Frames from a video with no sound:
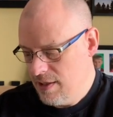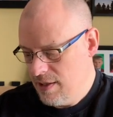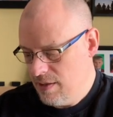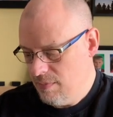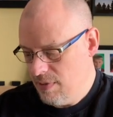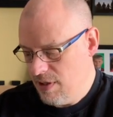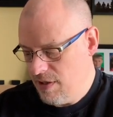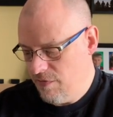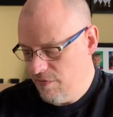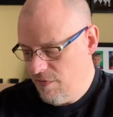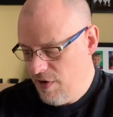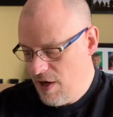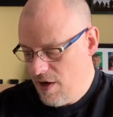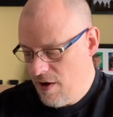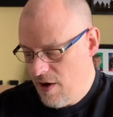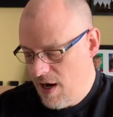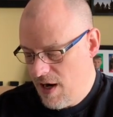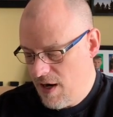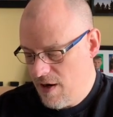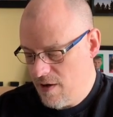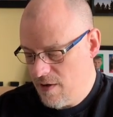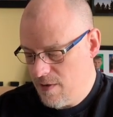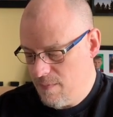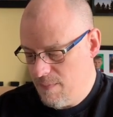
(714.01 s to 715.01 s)
but the
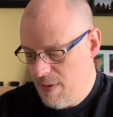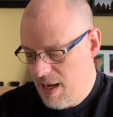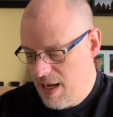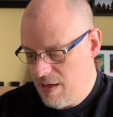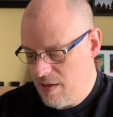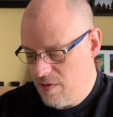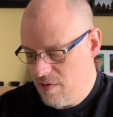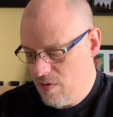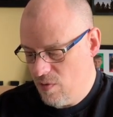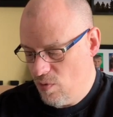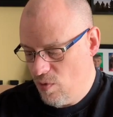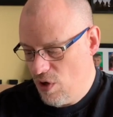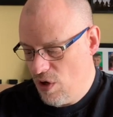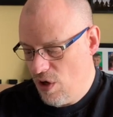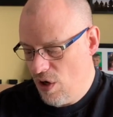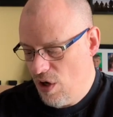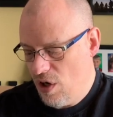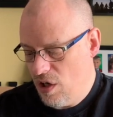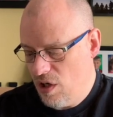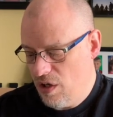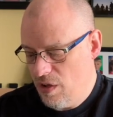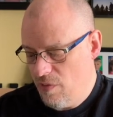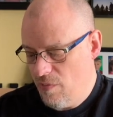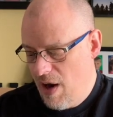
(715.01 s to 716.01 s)
fair-haired men were
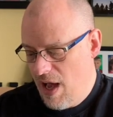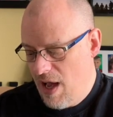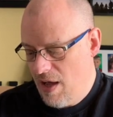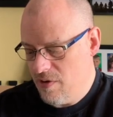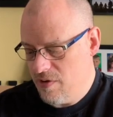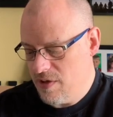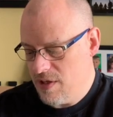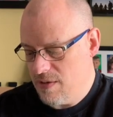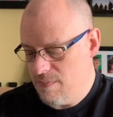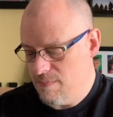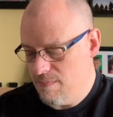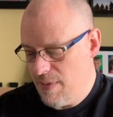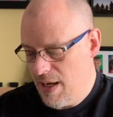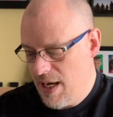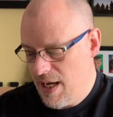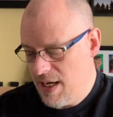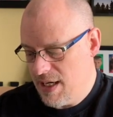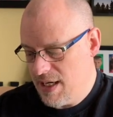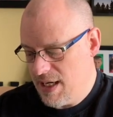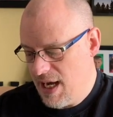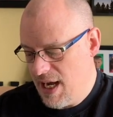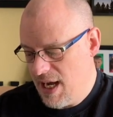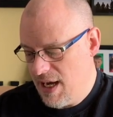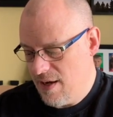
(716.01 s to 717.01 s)
all around him
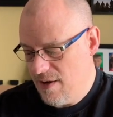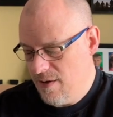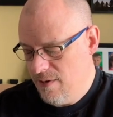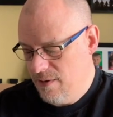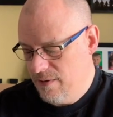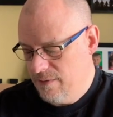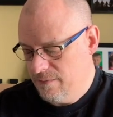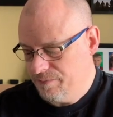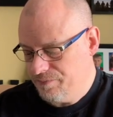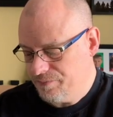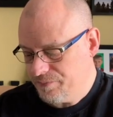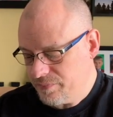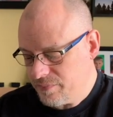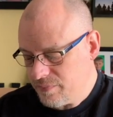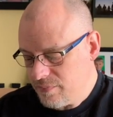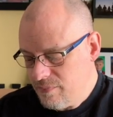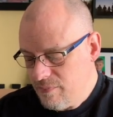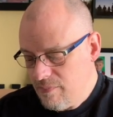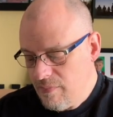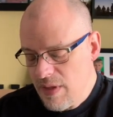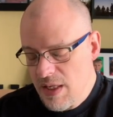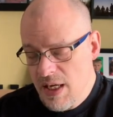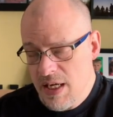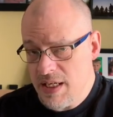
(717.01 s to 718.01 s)
by now,
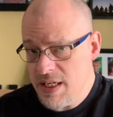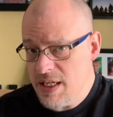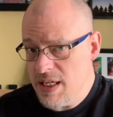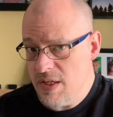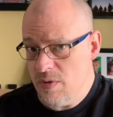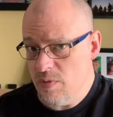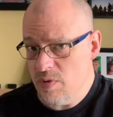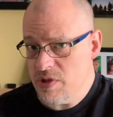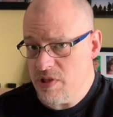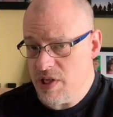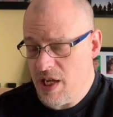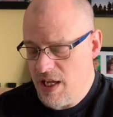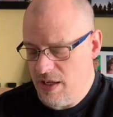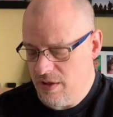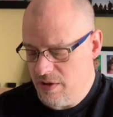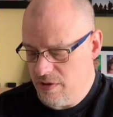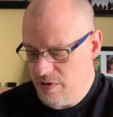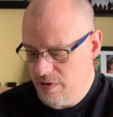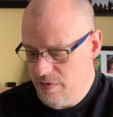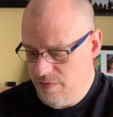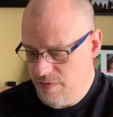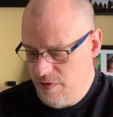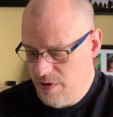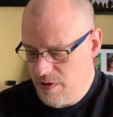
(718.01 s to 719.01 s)
and he was
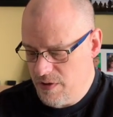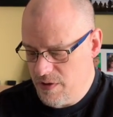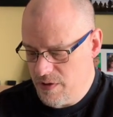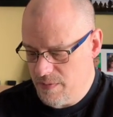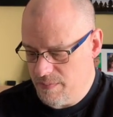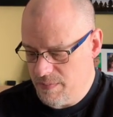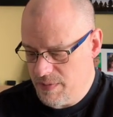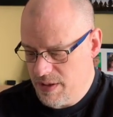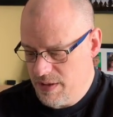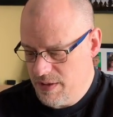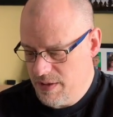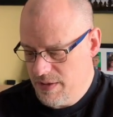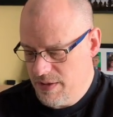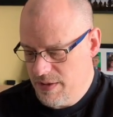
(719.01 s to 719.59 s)
held firm.